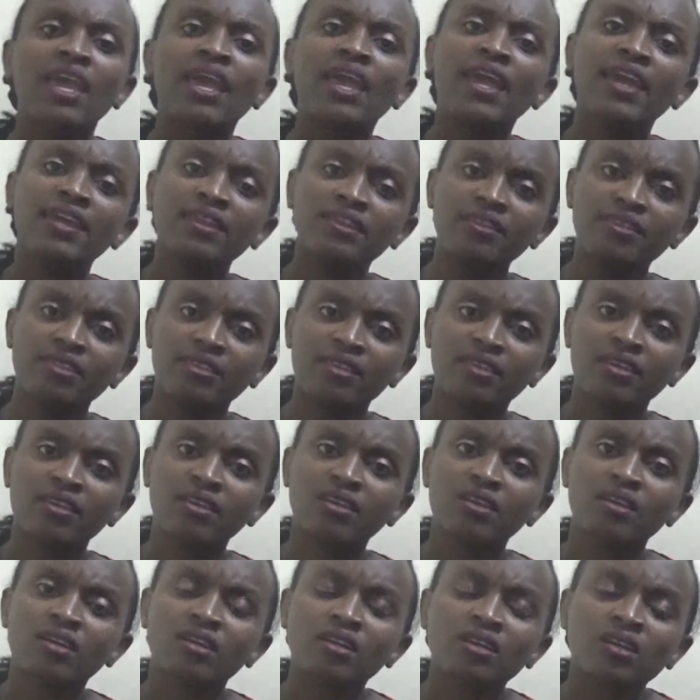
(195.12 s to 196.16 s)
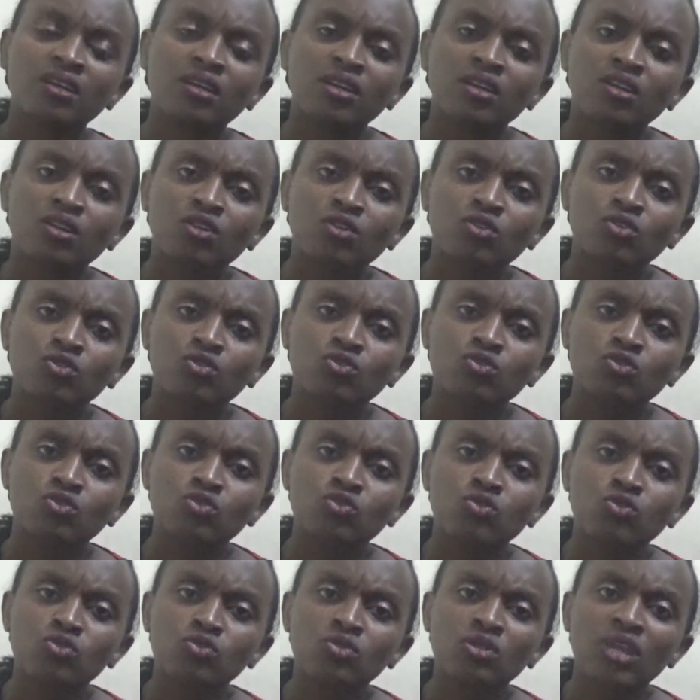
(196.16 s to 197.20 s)
anything to
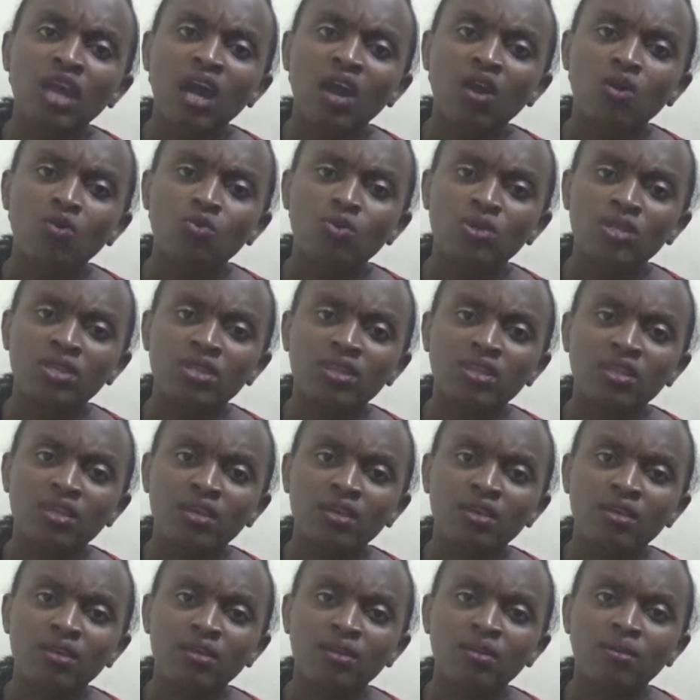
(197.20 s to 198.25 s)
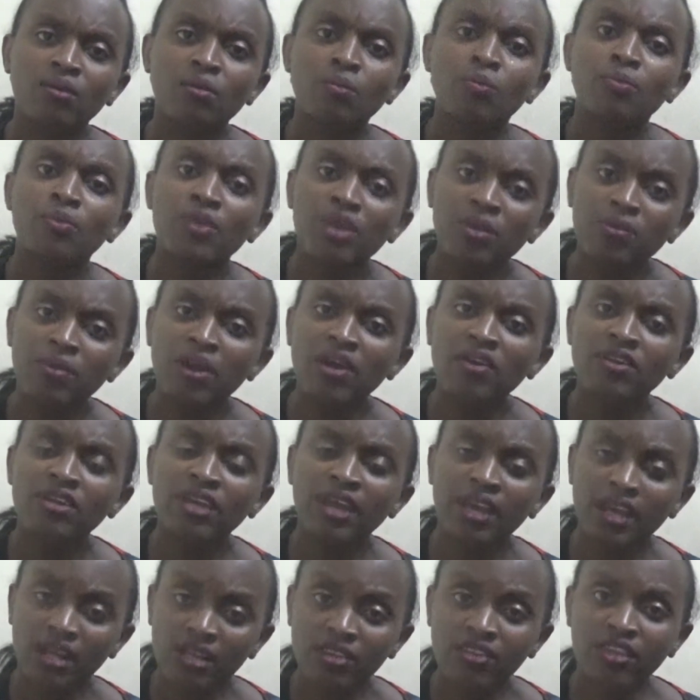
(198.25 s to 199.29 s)
do now with the primary
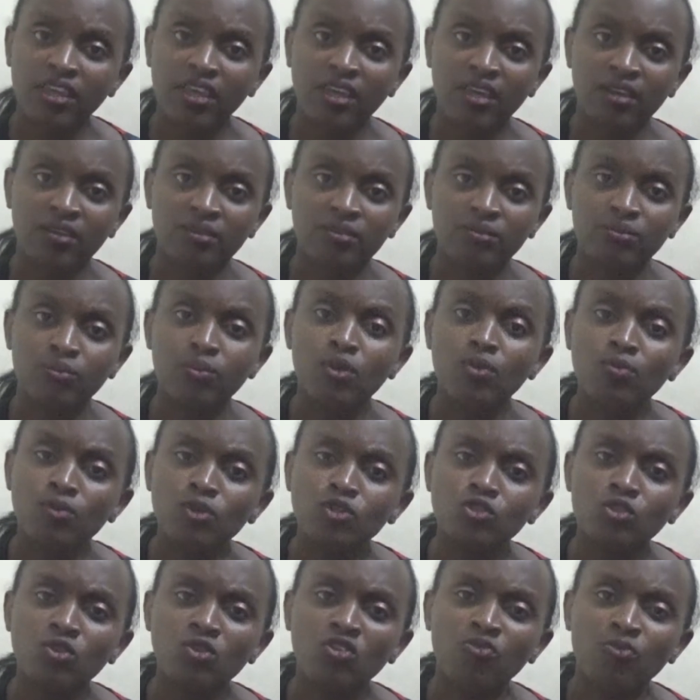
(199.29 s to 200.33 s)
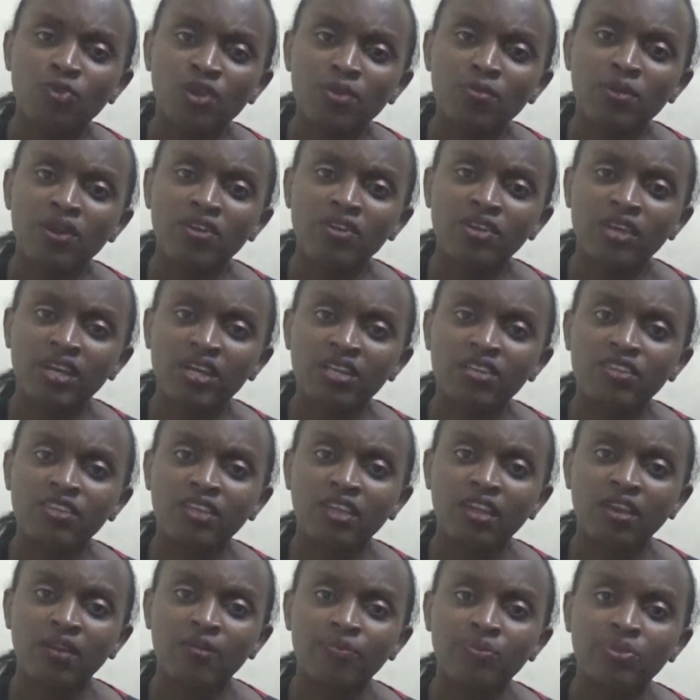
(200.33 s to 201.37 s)
health care, promotion of primary health
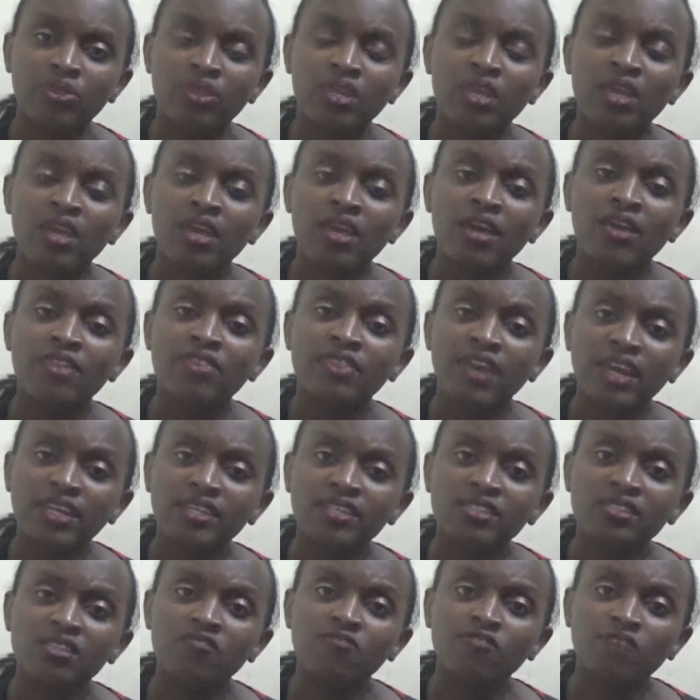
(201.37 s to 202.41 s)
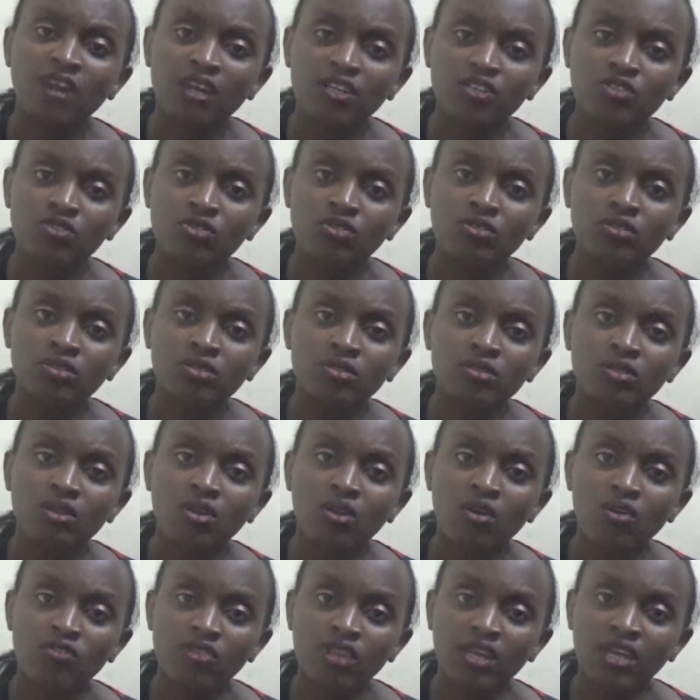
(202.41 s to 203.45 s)
care, that is the function
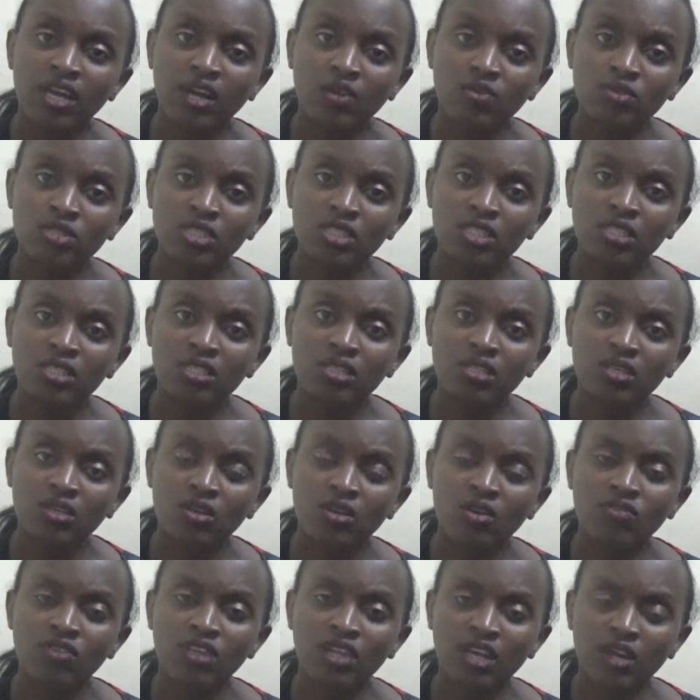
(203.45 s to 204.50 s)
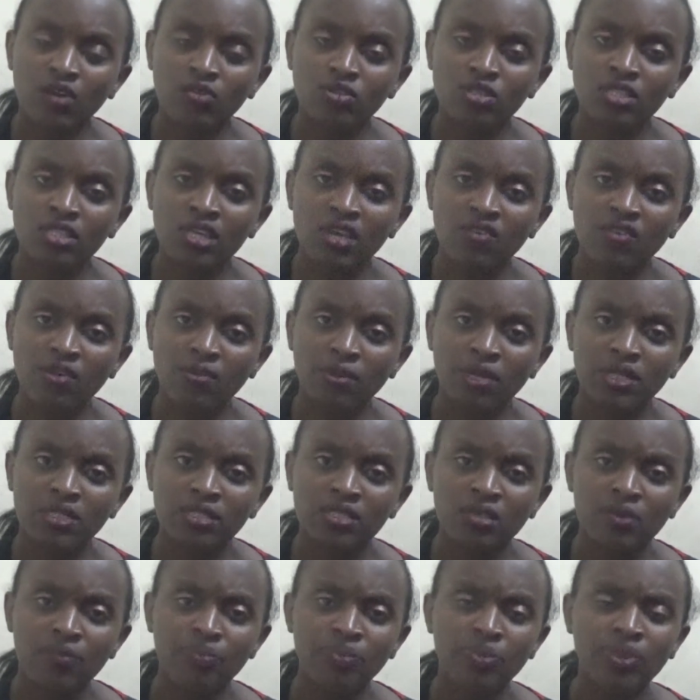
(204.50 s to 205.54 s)
of the county government.
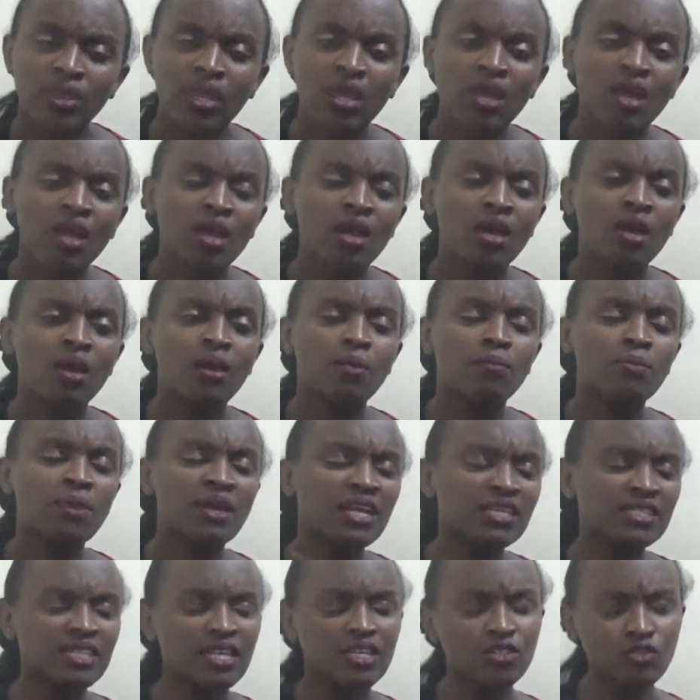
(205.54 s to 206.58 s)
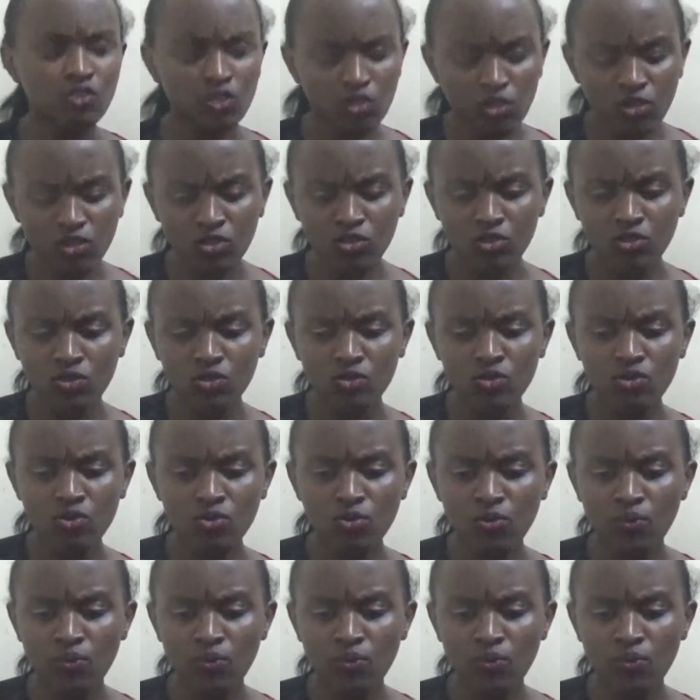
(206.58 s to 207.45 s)
But as I told you